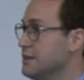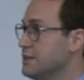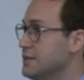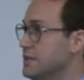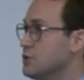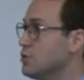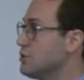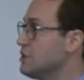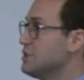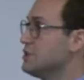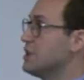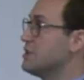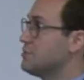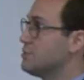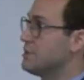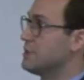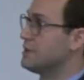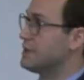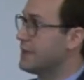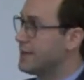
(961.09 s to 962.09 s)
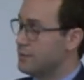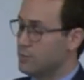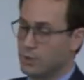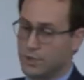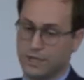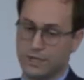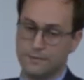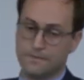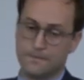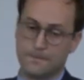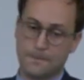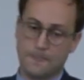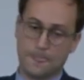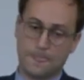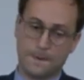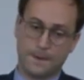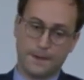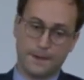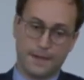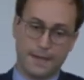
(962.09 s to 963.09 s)
They don't interpret it that way.
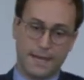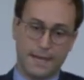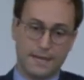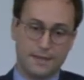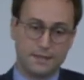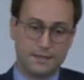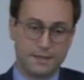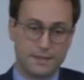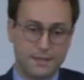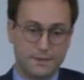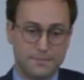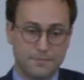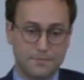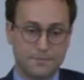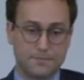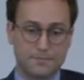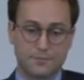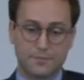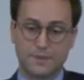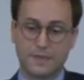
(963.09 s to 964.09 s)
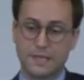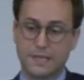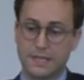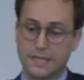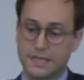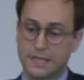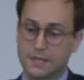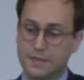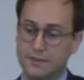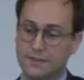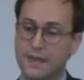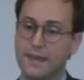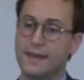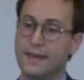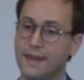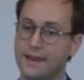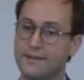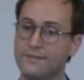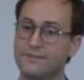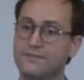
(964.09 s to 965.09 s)
And uh, they
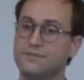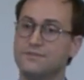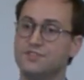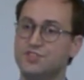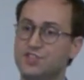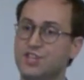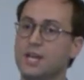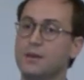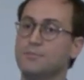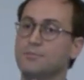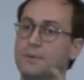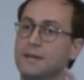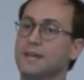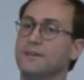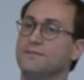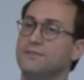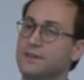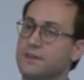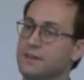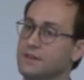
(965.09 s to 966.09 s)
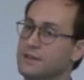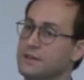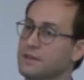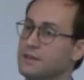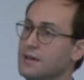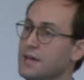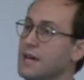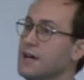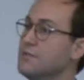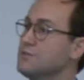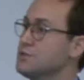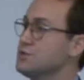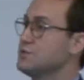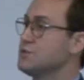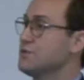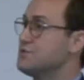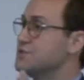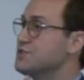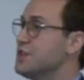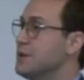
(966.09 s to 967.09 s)
have cem evi, houses
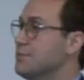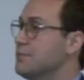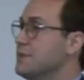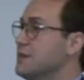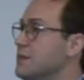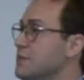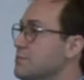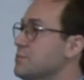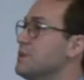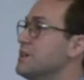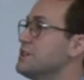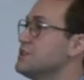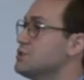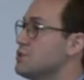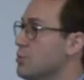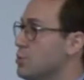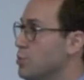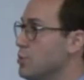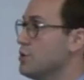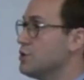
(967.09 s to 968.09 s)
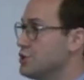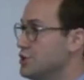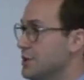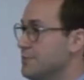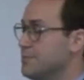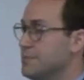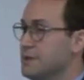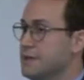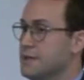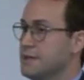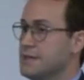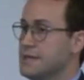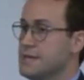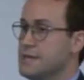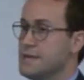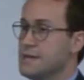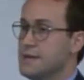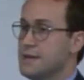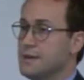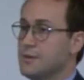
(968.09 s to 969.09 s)
of cem, their places of worship,
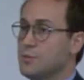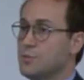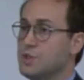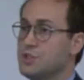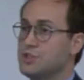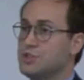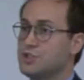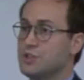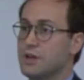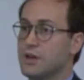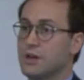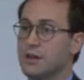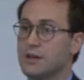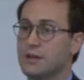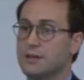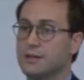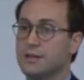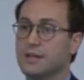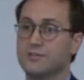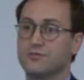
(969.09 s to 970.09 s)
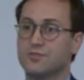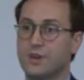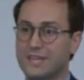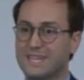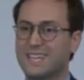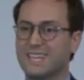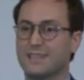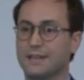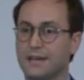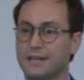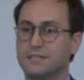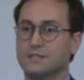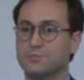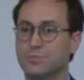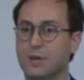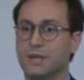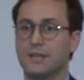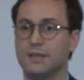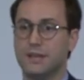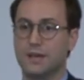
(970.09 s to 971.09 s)
which are not recognized
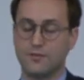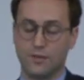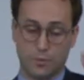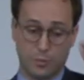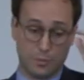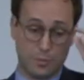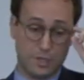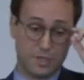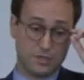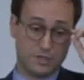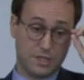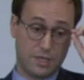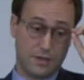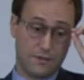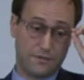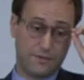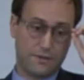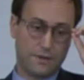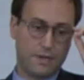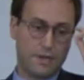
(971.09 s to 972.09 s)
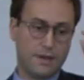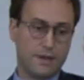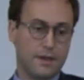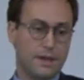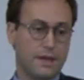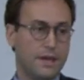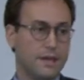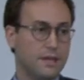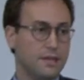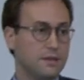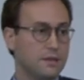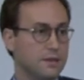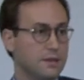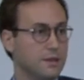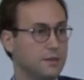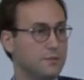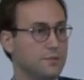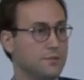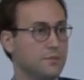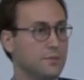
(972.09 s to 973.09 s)
by the government. Because if a
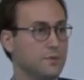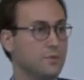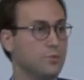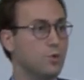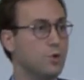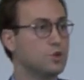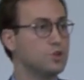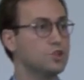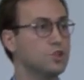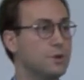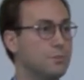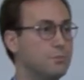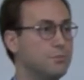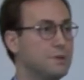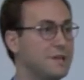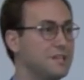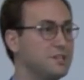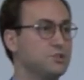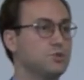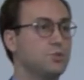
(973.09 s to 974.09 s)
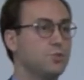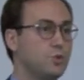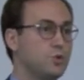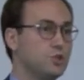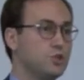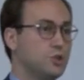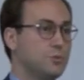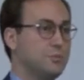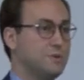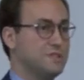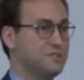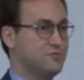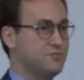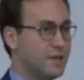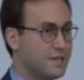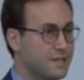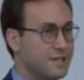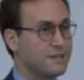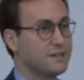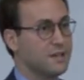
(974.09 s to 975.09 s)
uh, worship, place of worship is
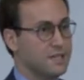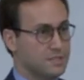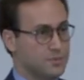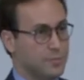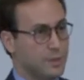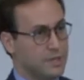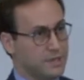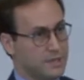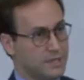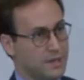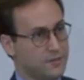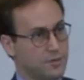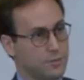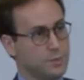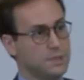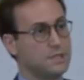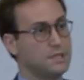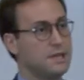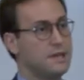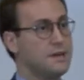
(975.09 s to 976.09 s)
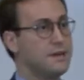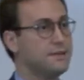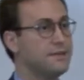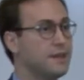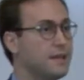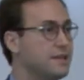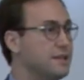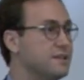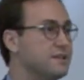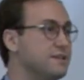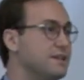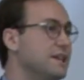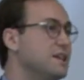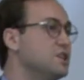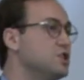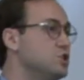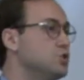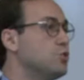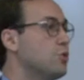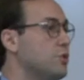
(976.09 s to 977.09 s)
recognized by the government, then it
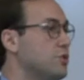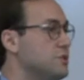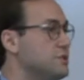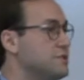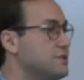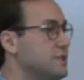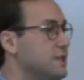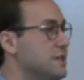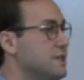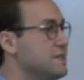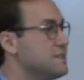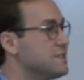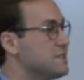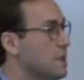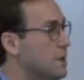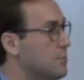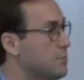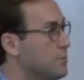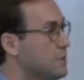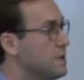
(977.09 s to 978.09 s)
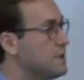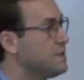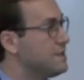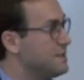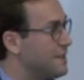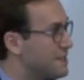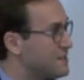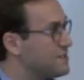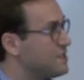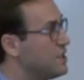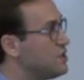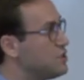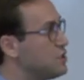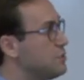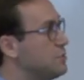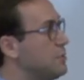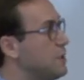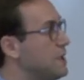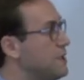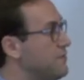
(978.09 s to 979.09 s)
enjoys some
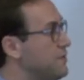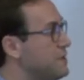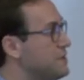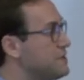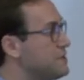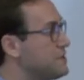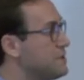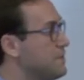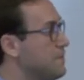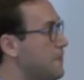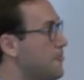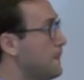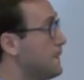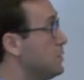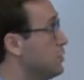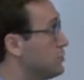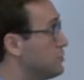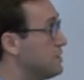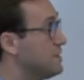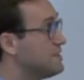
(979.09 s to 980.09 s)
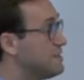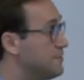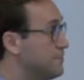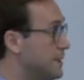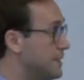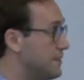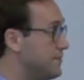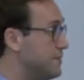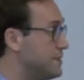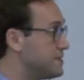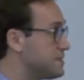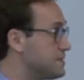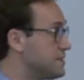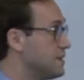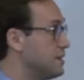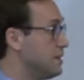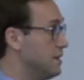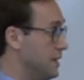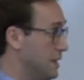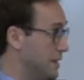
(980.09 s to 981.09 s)
taxation benefits, utility benefits,
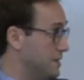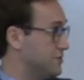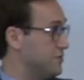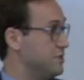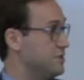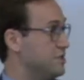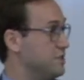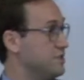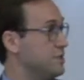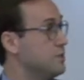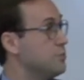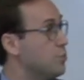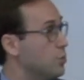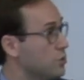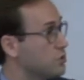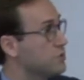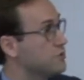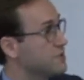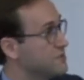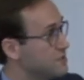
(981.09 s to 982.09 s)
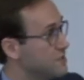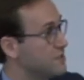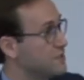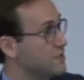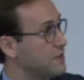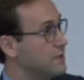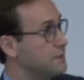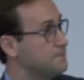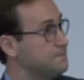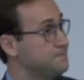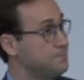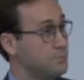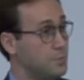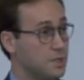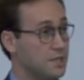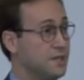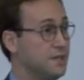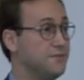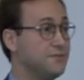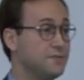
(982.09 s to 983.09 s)
electricity, water, etc.
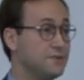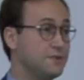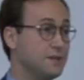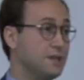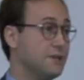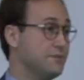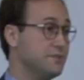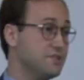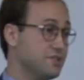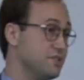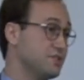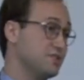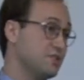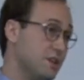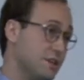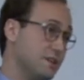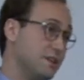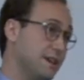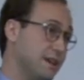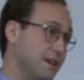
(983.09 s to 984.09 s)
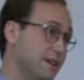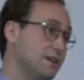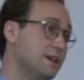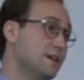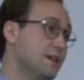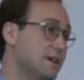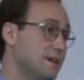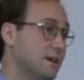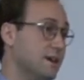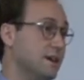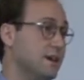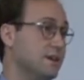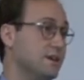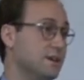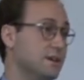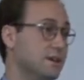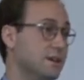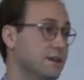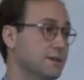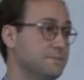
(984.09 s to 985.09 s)
But if, if this is not a, a,
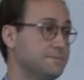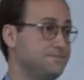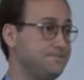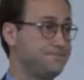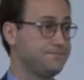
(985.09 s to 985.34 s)
a uh,